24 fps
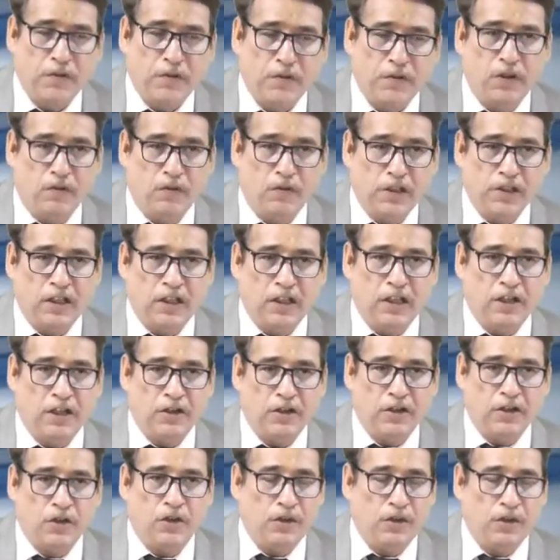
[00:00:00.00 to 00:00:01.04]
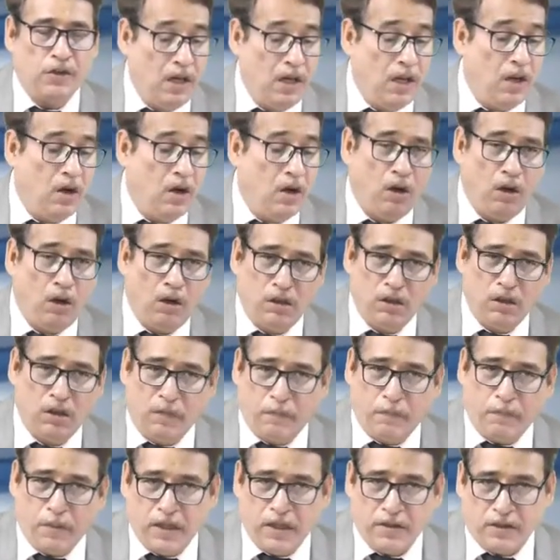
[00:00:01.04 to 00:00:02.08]
you will see later on all the
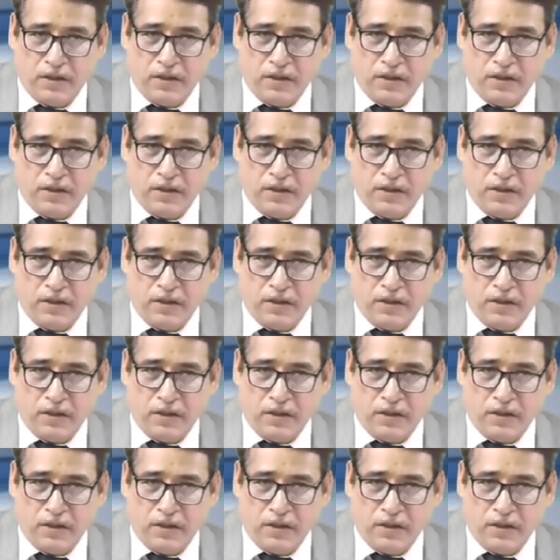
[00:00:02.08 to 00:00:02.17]
past